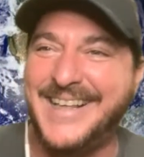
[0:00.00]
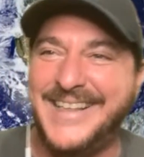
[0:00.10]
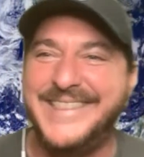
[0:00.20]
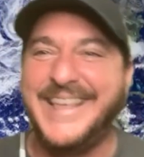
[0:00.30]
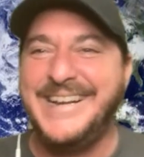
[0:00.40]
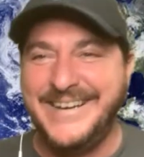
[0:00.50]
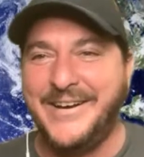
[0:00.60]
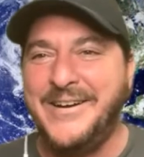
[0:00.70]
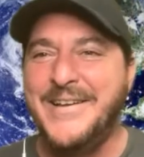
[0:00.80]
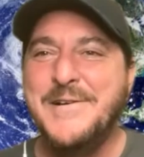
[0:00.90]
And they
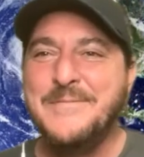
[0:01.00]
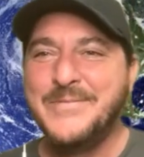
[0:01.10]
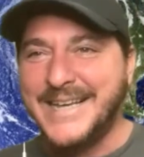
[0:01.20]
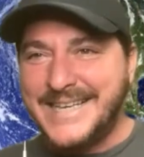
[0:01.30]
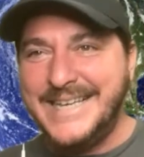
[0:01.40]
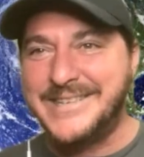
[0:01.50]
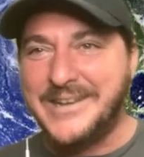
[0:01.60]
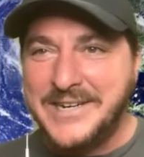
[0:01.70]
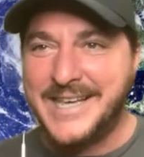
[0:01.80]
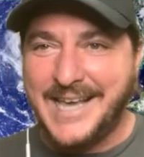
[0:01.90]
know, like he's
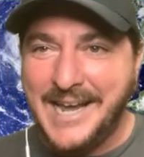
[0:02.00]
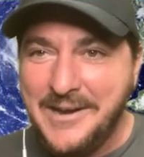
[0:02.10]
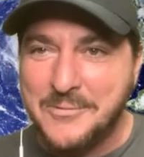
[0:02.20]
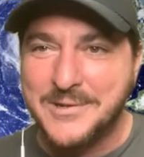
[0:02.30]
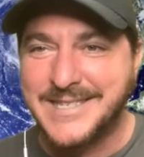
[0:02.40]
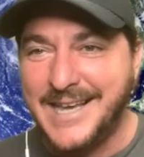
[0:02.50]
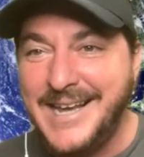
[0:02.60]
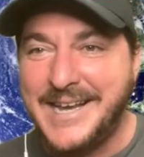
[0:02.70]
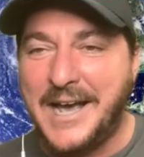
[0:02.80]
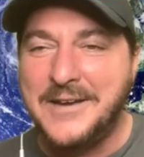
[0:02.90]
on camera
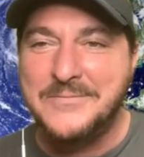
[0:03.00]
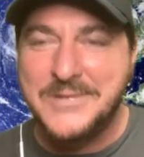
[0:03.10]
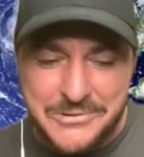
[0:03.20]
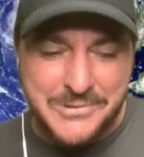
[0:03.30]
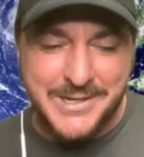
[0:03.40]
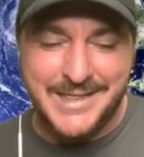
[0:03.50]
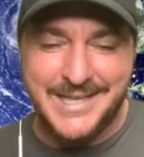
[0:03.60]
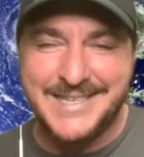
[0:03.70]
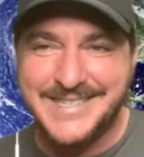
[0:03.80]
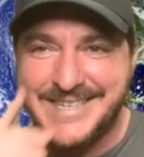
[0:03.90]
saying, I'm doing
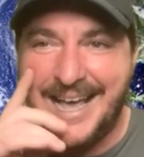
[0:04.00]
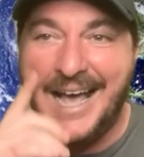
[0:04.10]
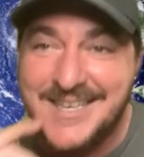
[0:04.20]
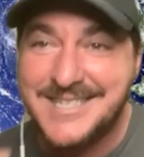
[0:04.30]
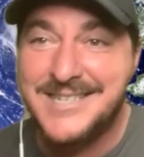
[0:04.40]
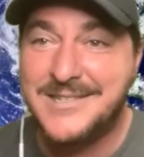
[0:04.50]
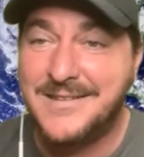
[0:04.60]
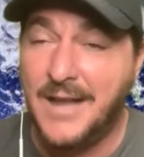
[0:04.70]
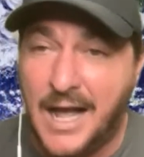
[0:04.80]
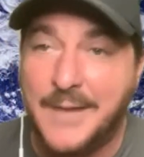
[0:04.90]
this
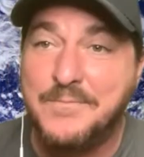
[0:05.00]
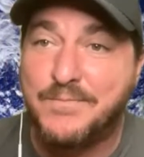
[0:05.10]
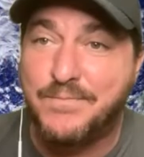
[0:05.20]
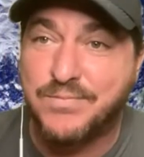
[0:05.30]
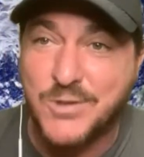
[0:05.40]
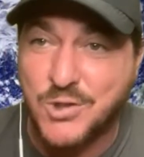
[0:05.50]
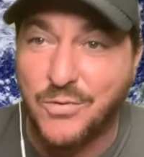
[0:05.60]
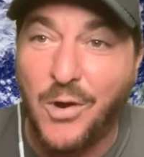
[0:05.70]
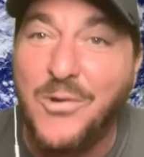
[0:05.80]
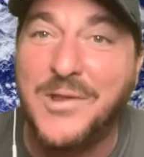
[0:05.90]
I'm
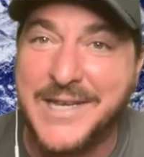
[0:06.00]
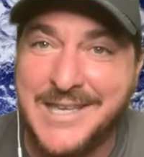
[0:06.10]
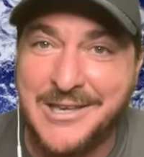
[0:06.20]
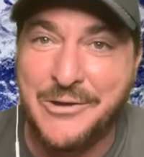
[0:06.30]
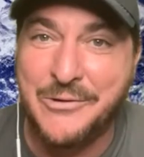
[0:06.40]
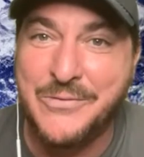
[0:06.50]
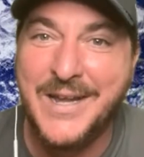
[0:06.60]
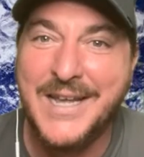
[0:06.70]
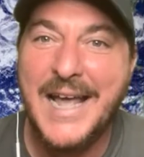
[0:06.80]
trolling you.